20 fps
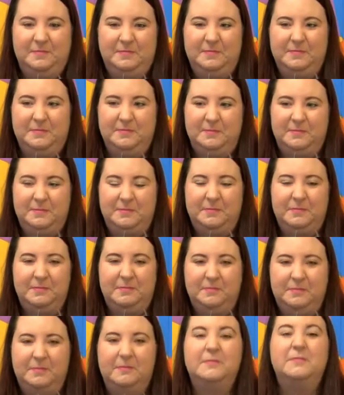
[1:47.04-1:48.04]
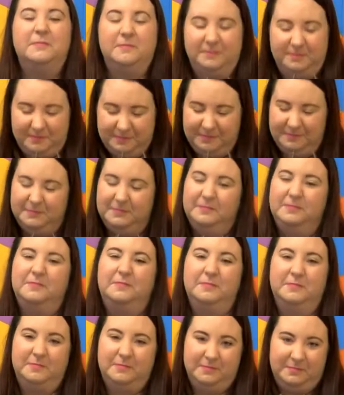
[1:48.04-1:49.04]

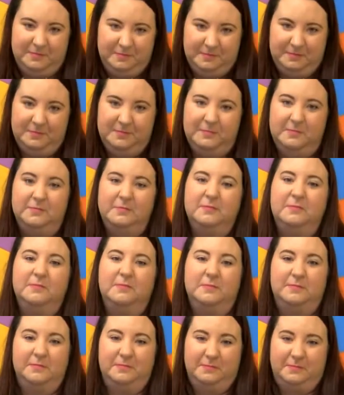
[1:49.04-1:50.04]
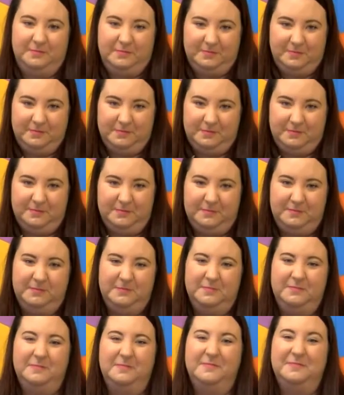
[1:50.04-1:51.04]

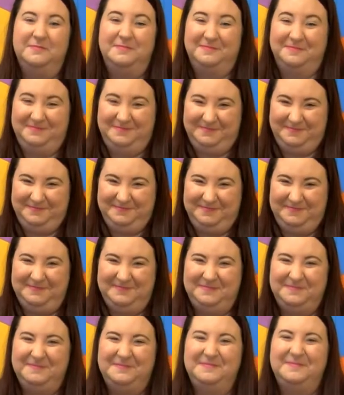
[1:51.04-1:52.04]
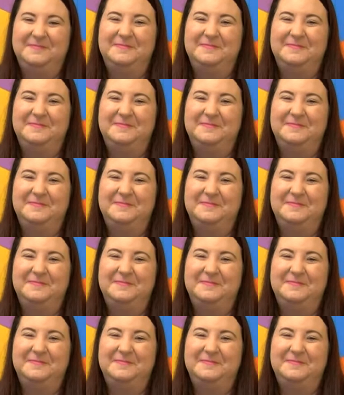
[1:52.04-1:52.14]
(not speaking)